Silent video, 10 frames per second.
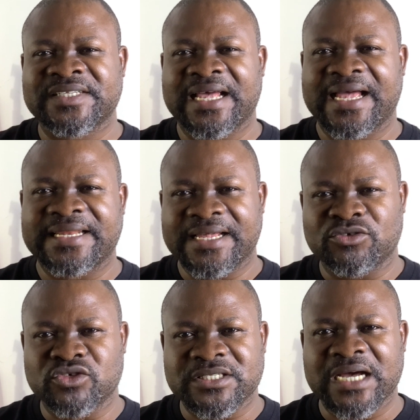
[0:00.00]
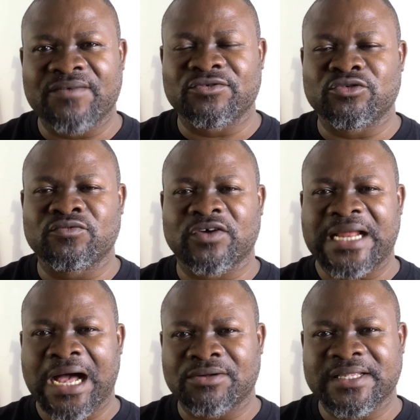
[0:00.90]
and then you still have room for the
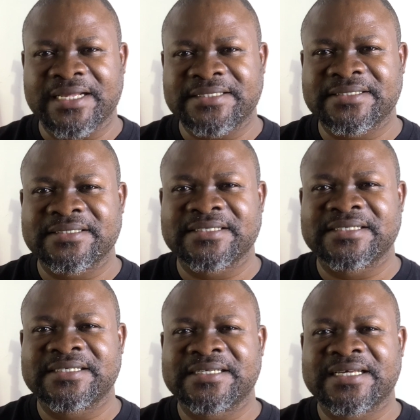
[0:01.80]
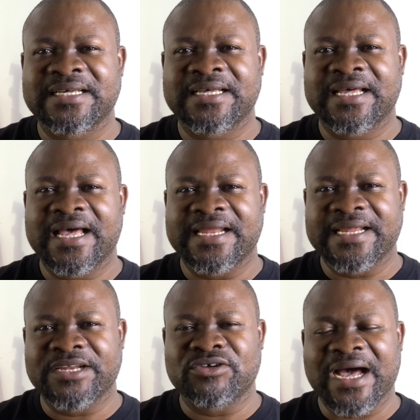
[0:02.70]
outlet and
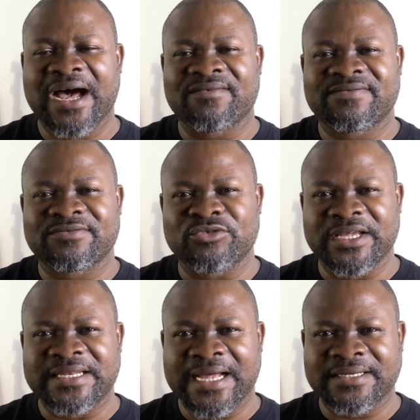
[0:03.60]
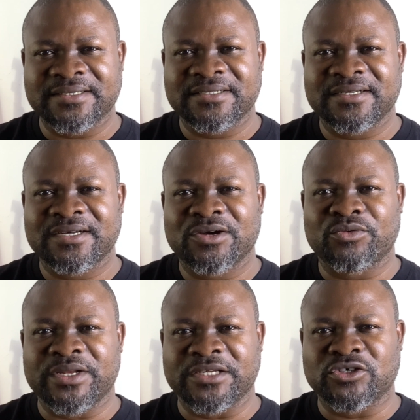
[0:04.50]
then you're halfway done
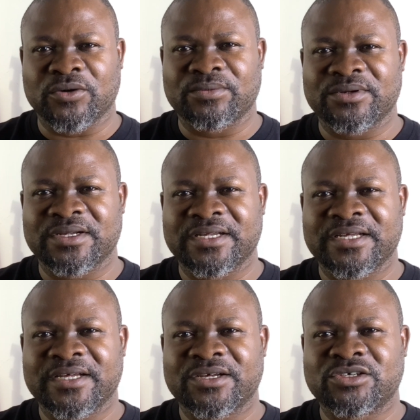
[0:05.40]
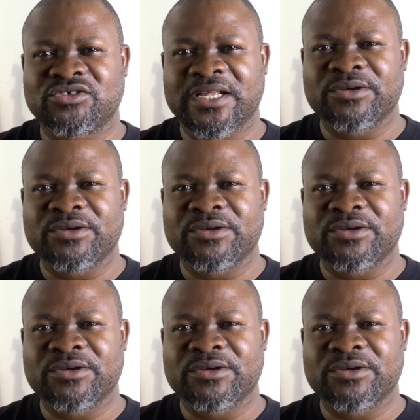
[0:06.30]
with the job. Usually